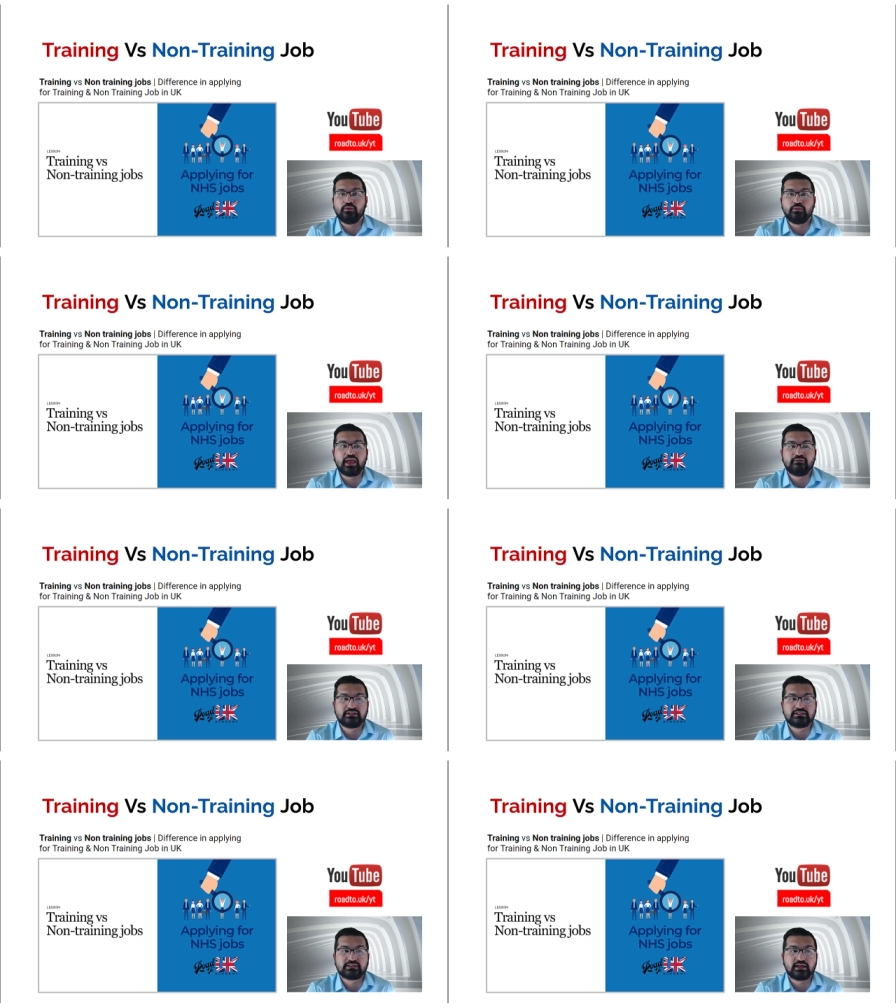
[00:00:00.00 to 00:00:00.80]
We have
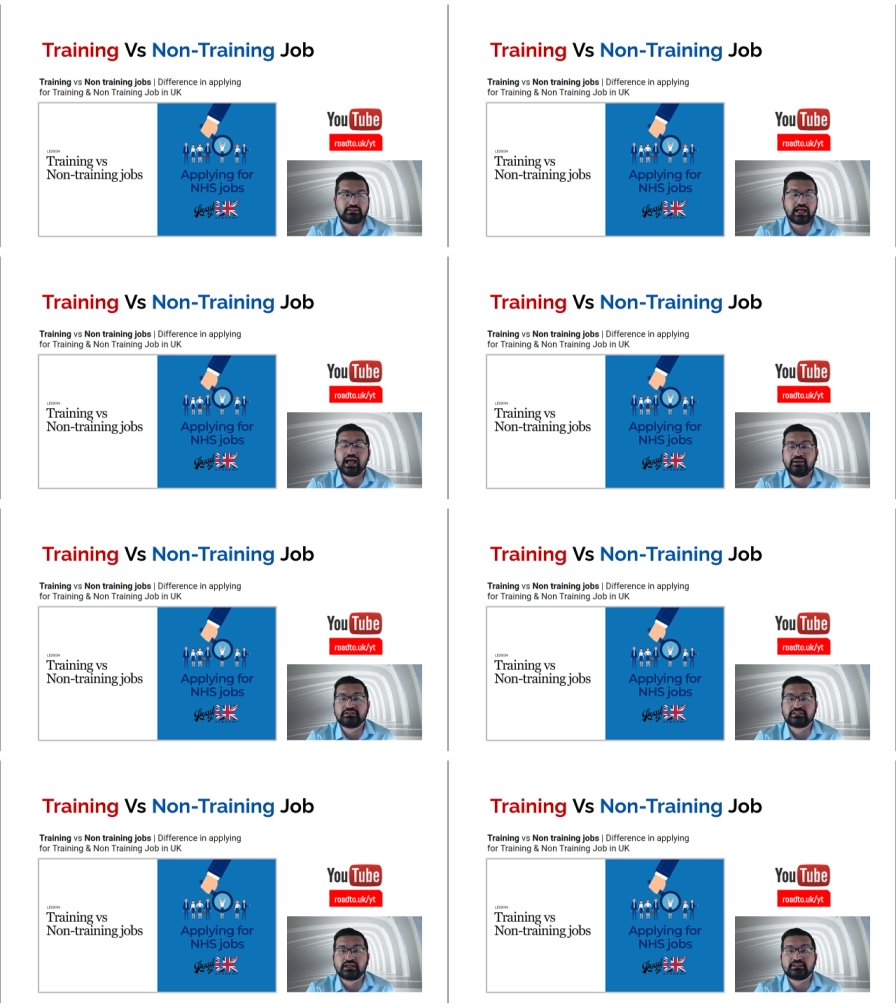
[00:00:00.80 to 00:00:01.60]
discussed, I have
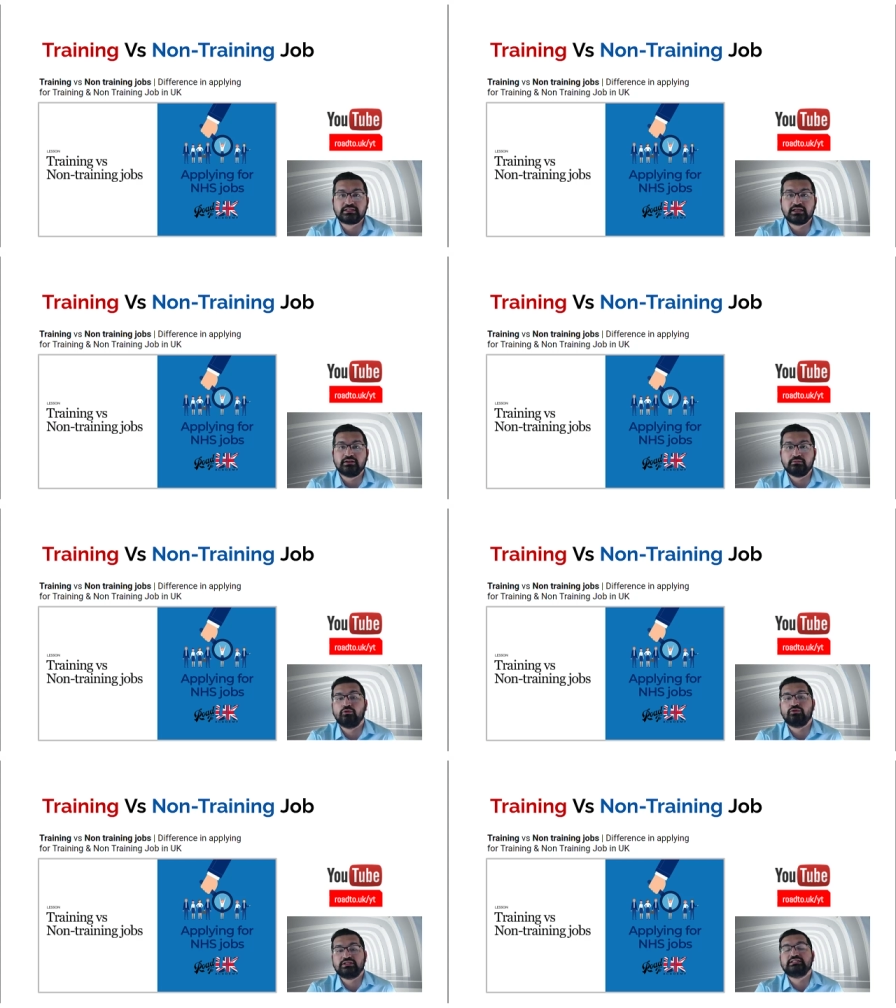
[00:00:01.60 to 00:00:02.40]
discussed here in
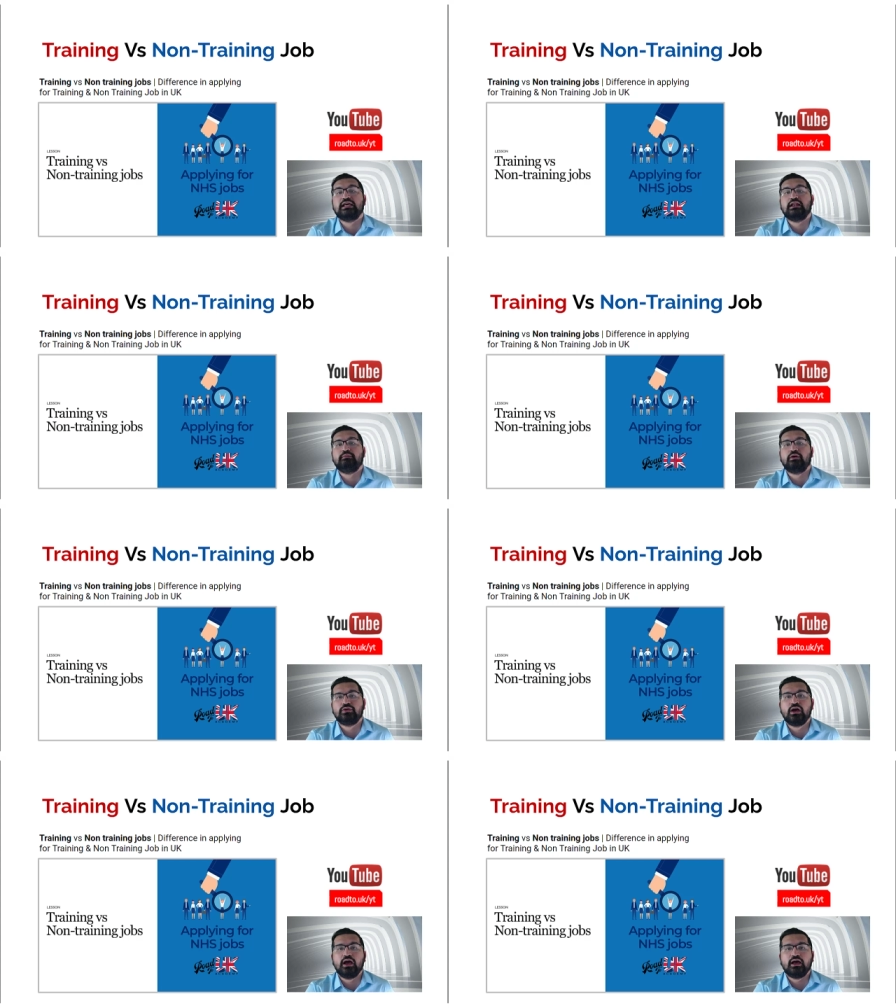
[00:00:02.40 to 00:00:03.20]
more detail about
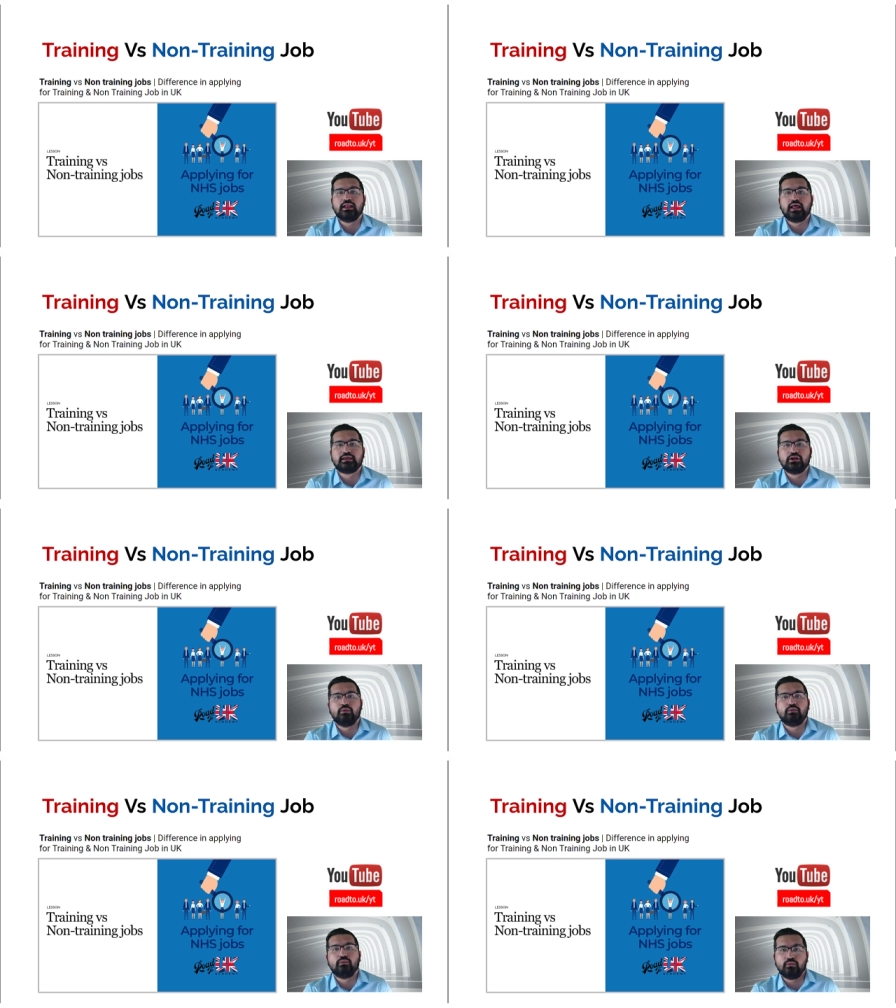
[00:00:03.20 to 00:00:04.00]
like you
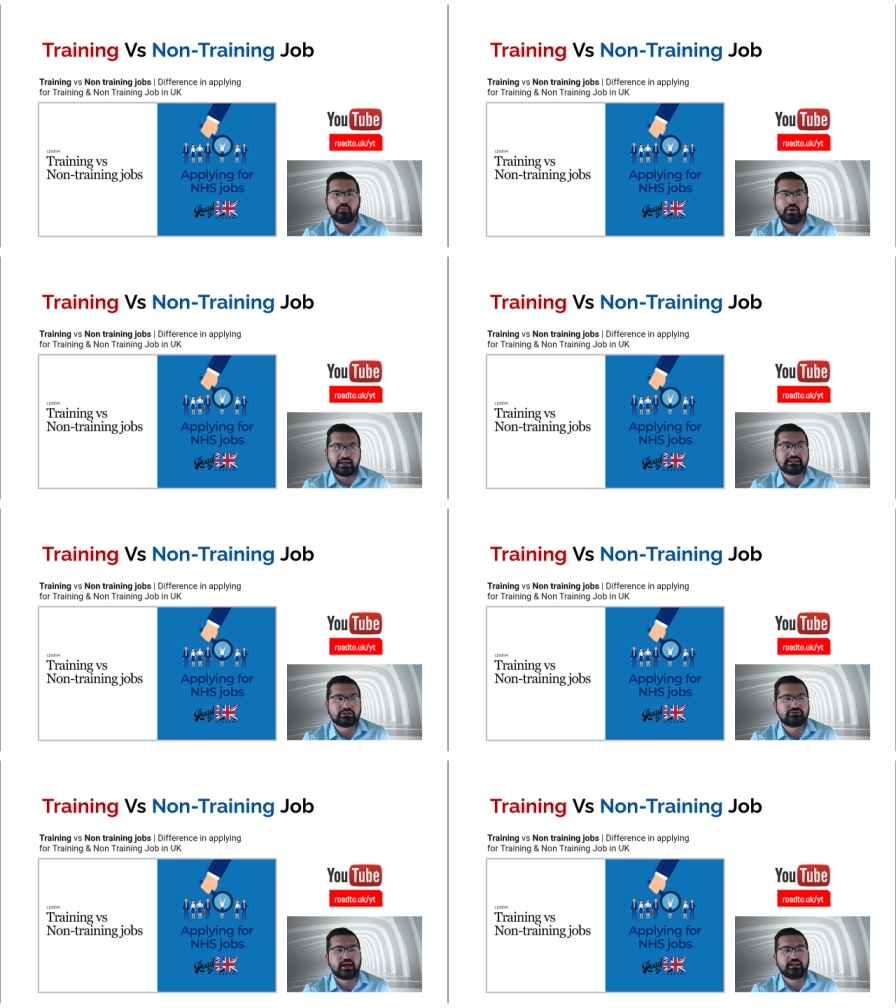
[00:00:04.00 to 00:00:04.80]
know what is a
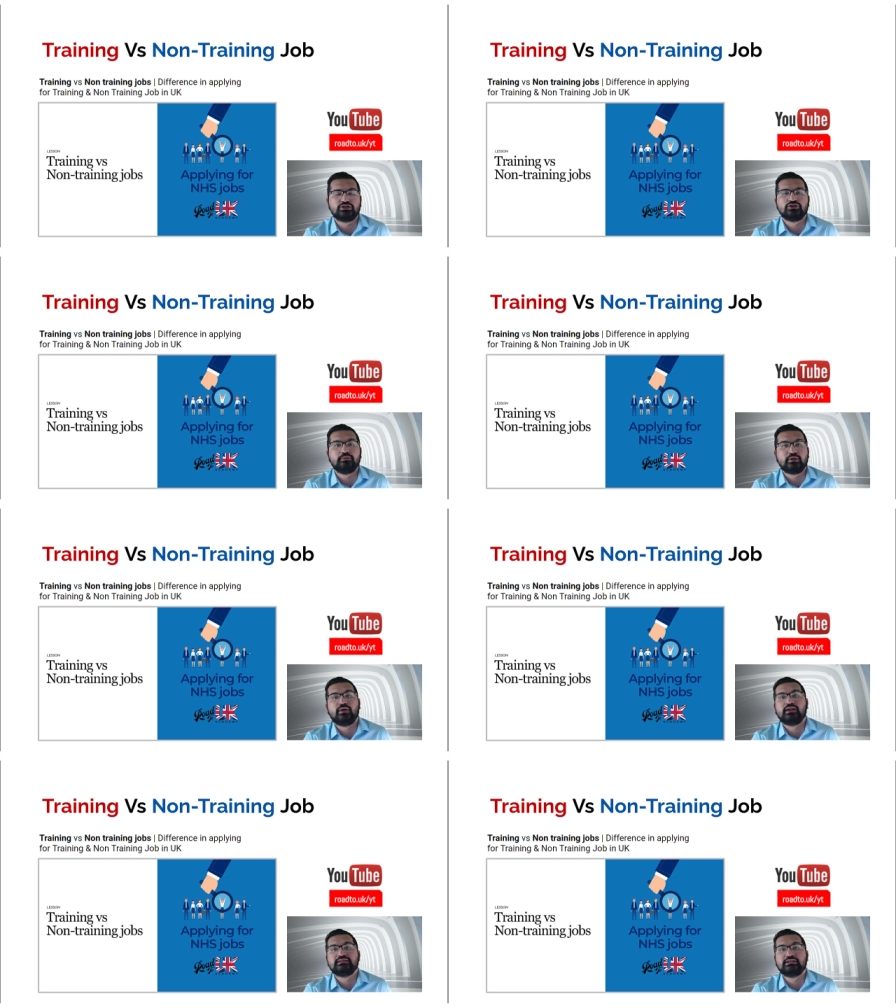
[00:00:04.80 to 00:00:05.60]
training job and
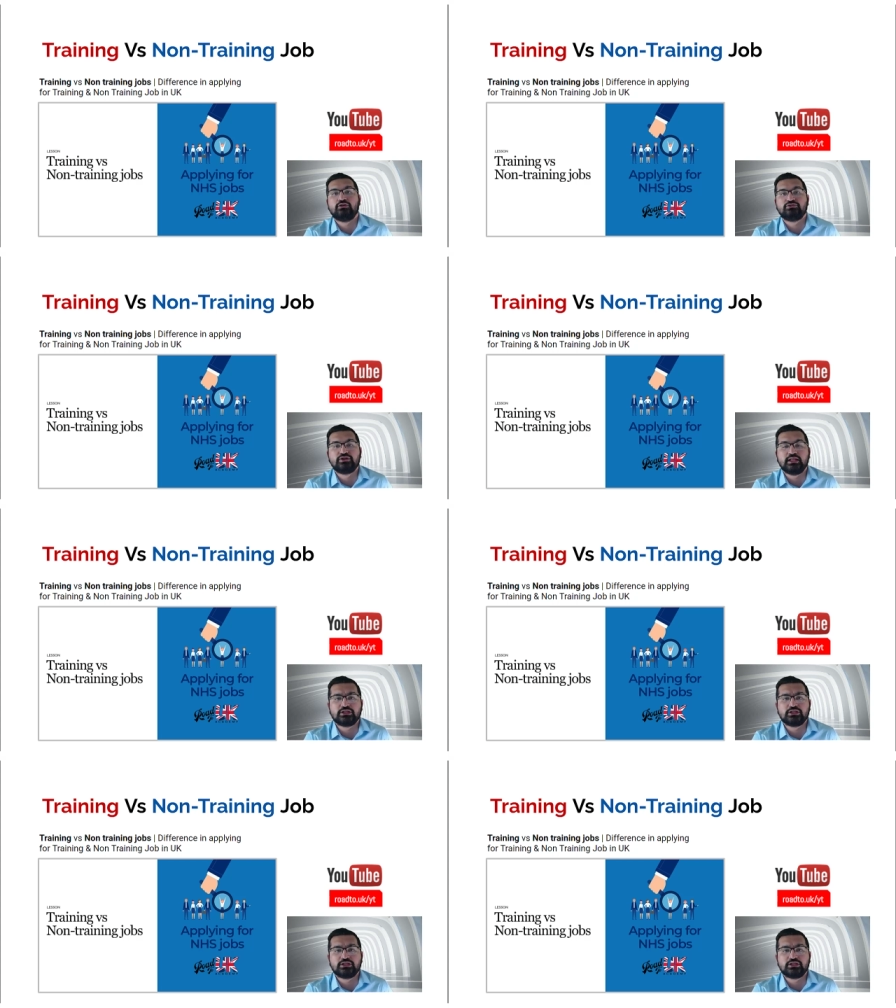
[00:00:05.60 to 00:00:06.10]
what is a non-training